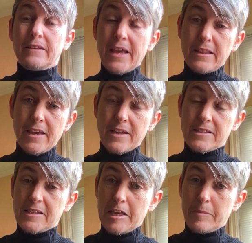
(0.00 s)
Lately,
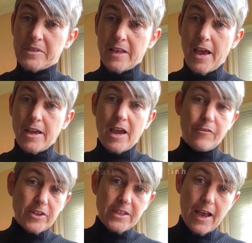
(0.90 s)
it seems like
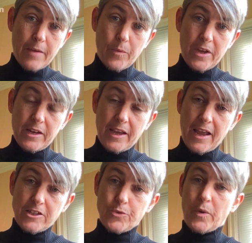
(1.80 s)
every time we
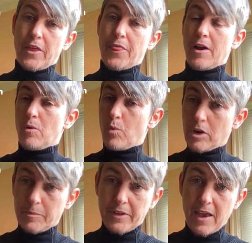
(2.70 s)
engage with a
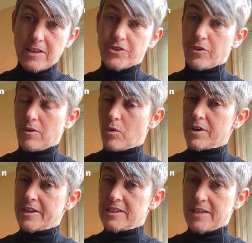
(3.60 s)
workplace or an
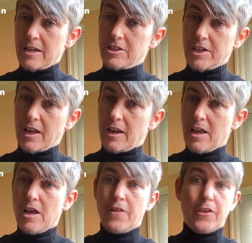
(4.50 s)
organization,
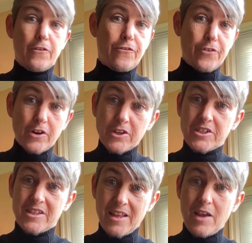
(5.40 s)
the
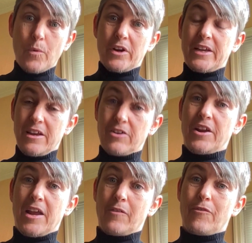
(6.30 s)
first thing we're
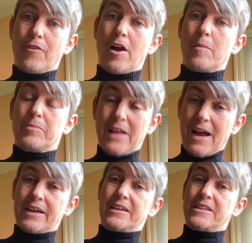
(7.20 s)
hearing from
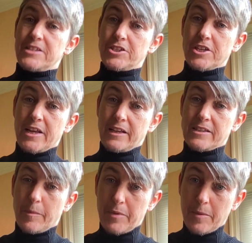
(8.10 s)
Black and
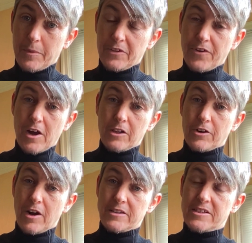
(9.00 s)
Indigenous and people of
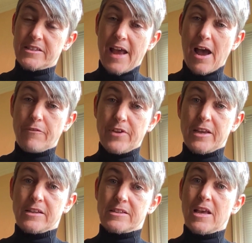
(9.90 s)
color on staff
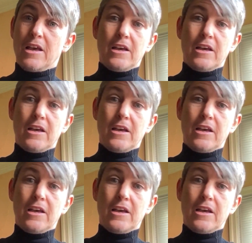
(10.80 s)
is